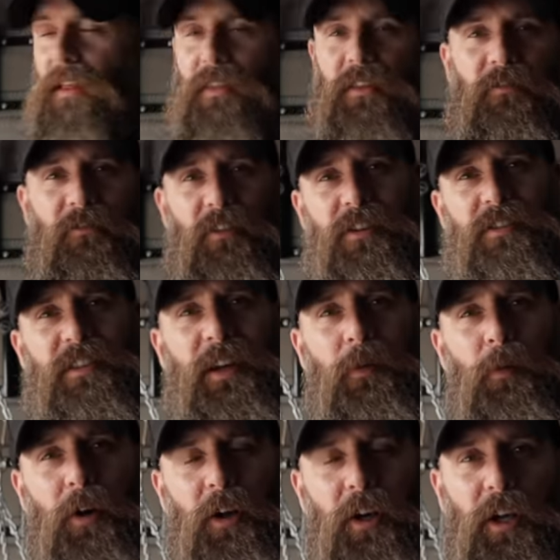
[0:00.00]
The first
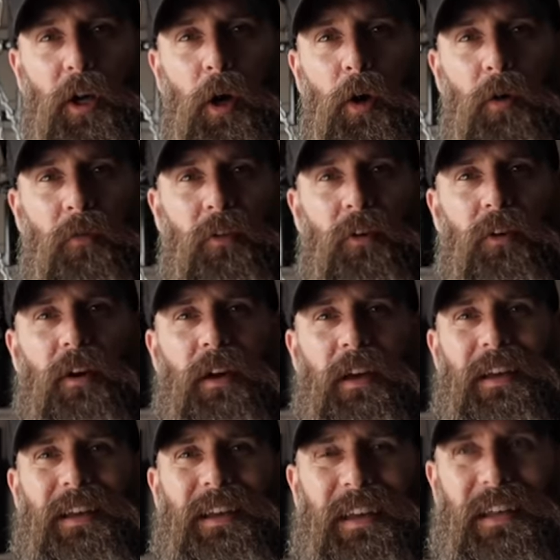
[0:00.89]
thing we're gonna go over
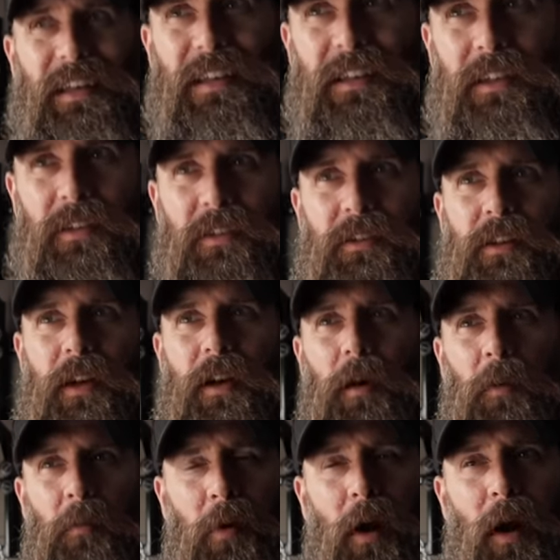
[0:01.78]
is
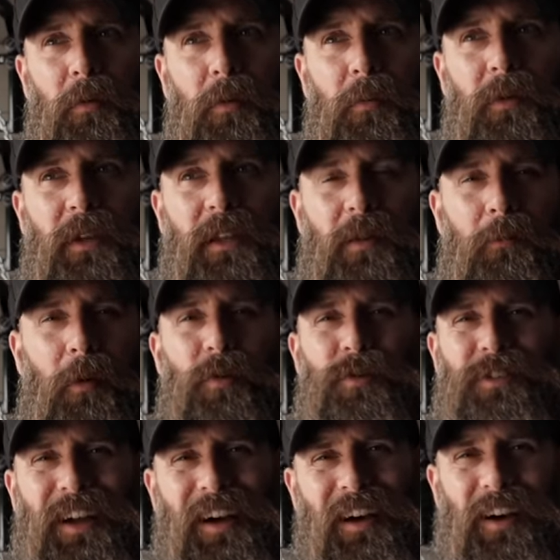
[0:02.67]
probably the
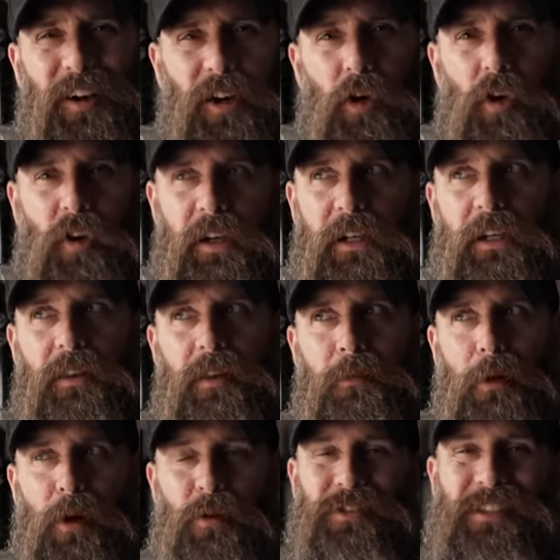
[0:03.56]
most concrete,
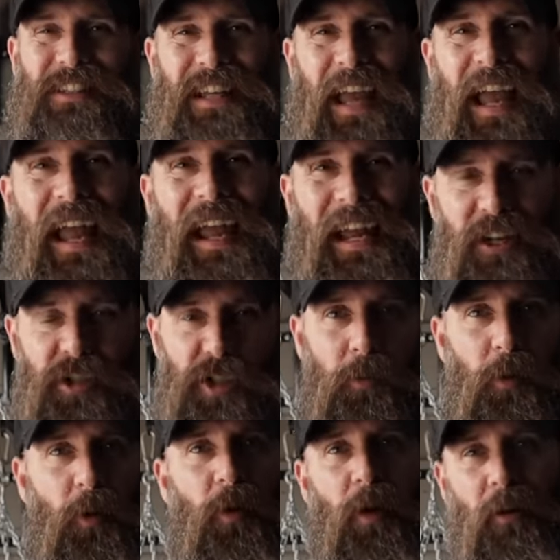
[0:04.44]
the most
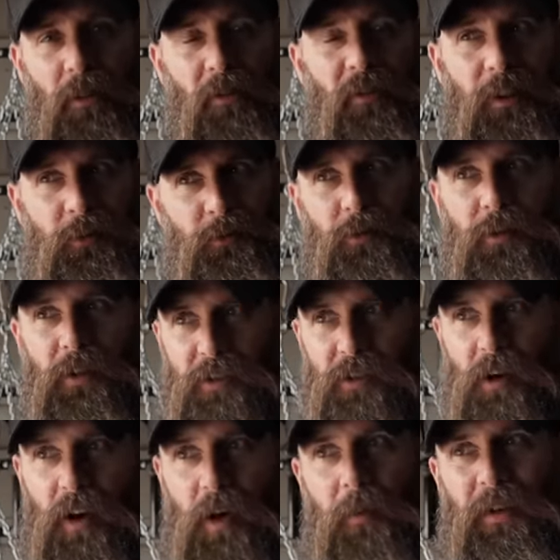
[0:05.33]
tangible of the things we're going to
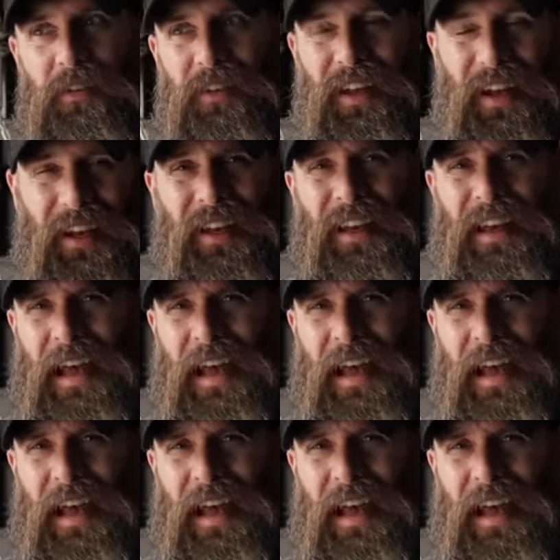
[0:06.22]
talk about today.